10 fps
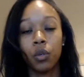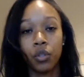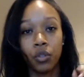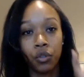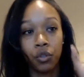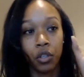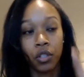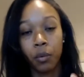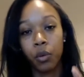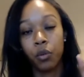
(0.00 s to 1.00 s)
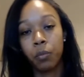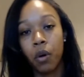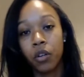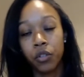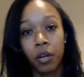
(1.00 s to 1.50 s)
is usually someone who's
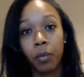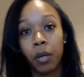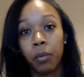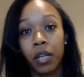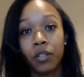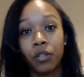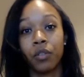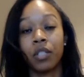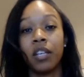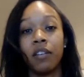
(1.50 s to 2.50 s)
postured up in a place to receive